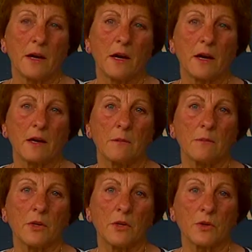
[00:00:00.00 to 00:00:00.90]

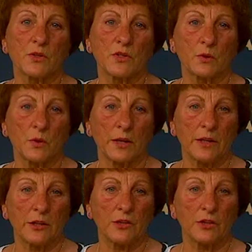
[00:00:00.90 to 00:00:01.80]
The nurses will get
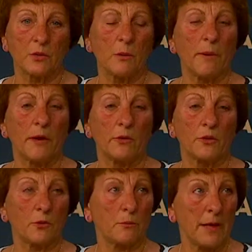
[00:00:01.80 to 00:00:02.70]
into about
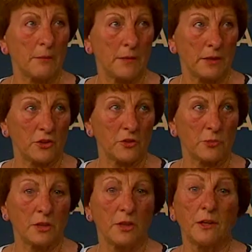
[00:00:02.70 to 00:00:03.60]
their med management.